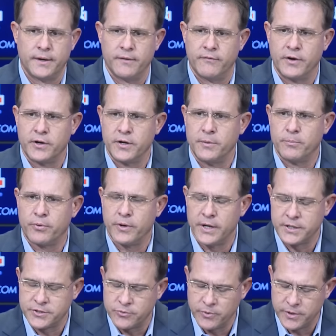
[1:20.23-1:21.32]
Very
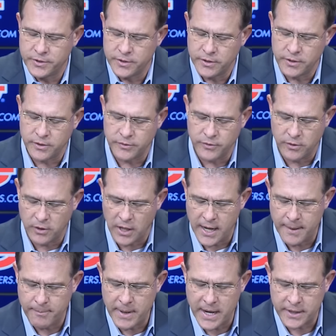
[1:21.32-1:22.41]
impressed with their
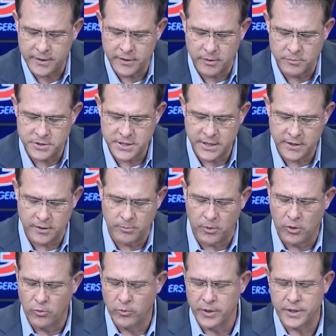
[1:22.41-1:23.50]
linebacker, number 10, the
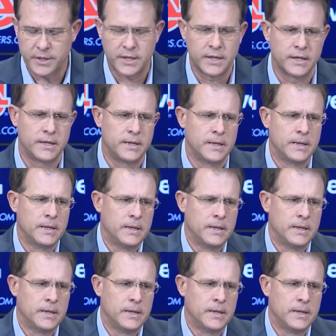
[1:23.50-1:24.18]
Bullware kid.